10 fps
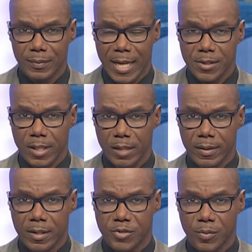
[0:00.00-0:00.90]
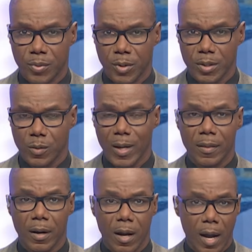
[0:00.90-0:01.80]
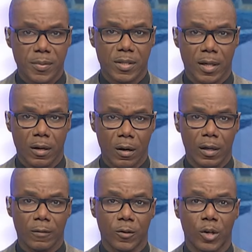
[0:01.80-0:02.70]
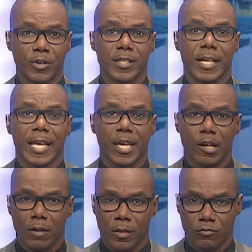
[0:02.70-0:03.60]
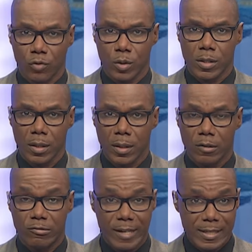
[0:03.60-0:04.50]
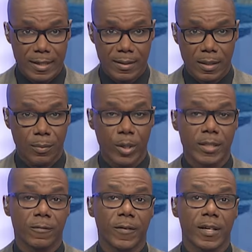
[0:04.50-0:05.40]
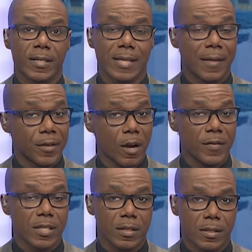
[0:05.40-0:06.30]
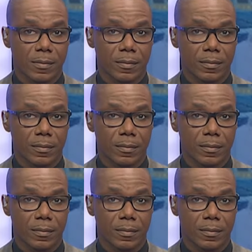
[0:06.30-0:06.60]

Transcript: As you'll hear in this report, while the cops are calling for greater care on the roads, residents are pointing fingers at the officers.